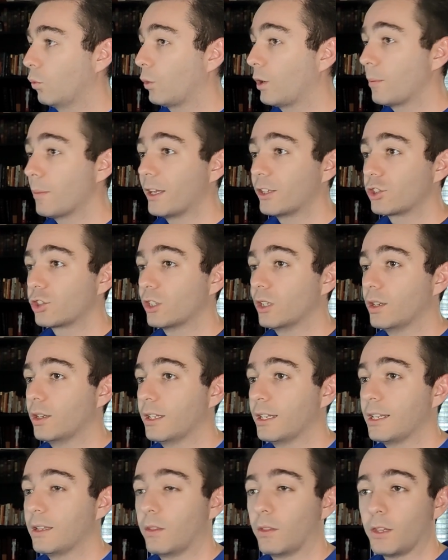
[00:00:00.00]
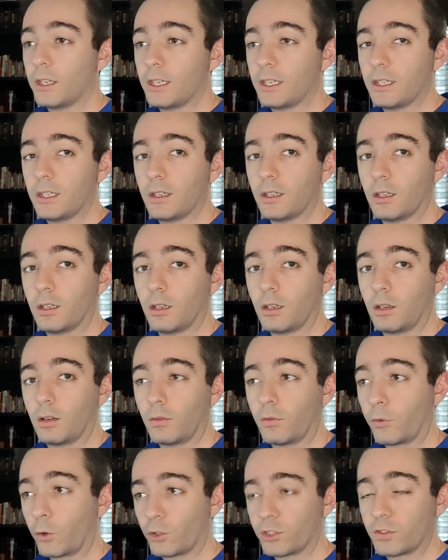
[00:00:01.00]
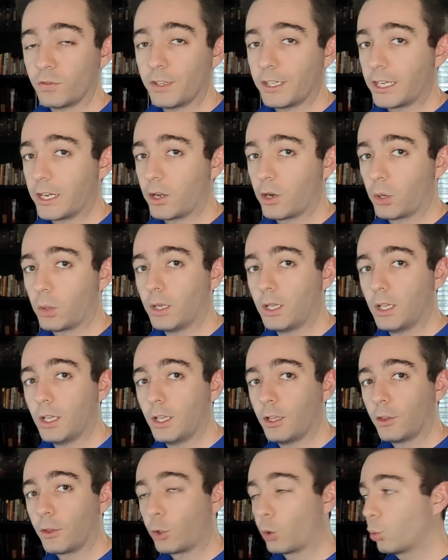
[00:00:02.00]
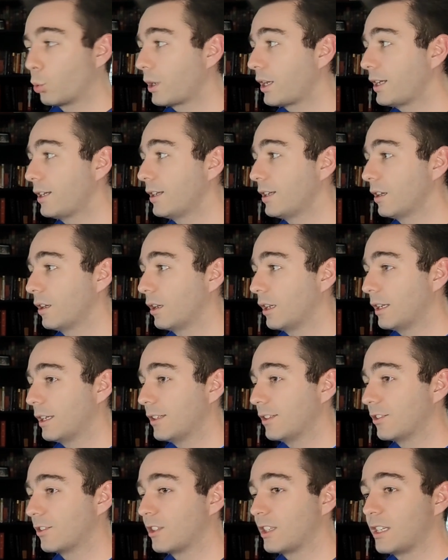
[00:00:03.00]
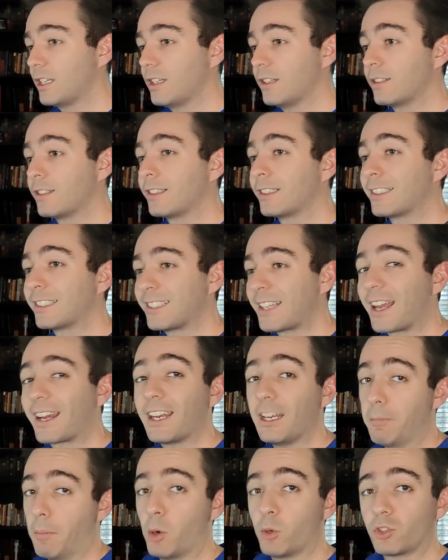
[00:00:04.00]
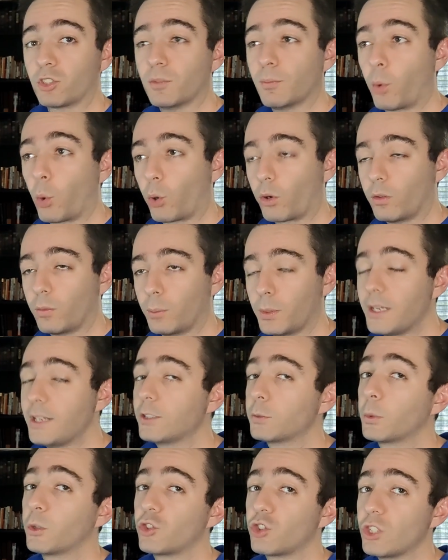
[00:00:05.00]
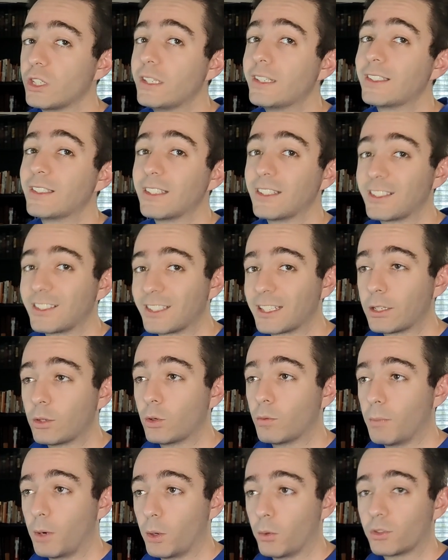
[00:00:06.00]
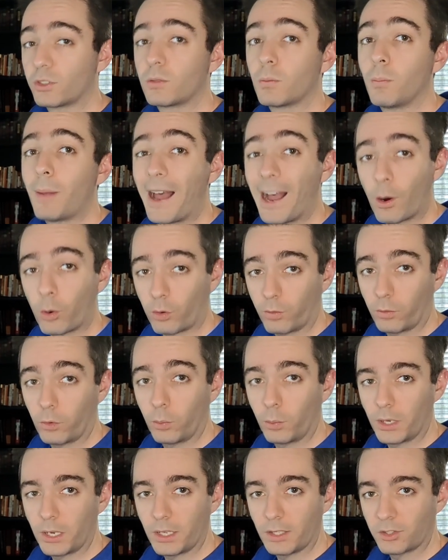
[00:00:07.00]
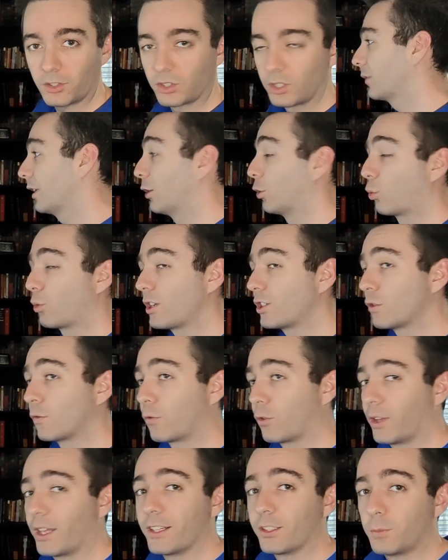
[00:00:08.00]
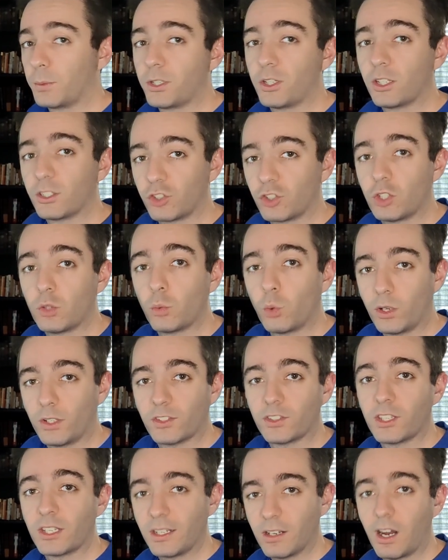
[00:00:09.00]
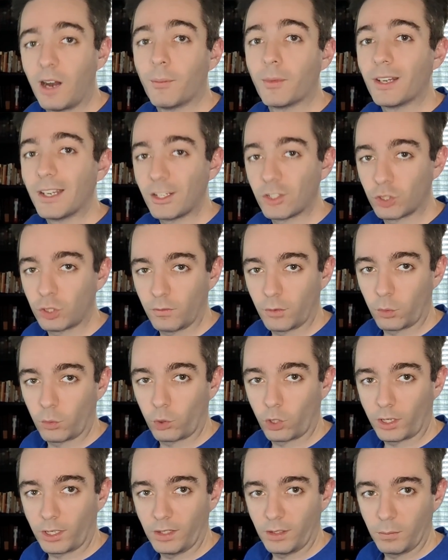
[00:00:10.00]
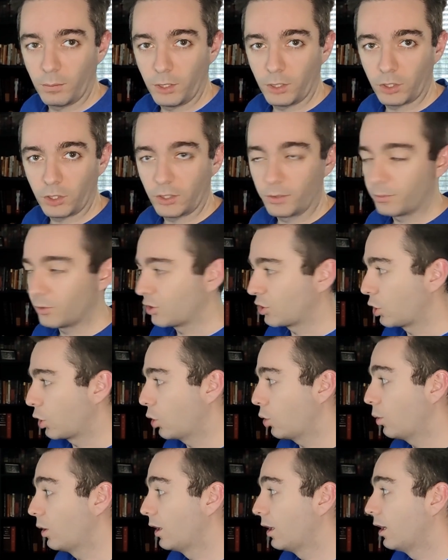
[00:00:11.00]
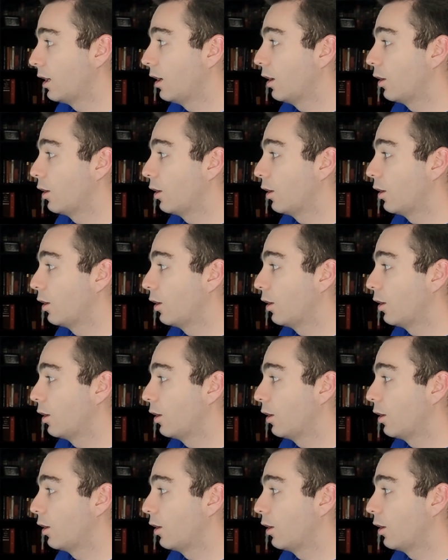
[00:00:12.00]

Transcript: we mentioned in the first video, the queen is the second most important piece, but she is the single most powerful piece. And the reason for that is because she was the combination of the rook and the bishop. So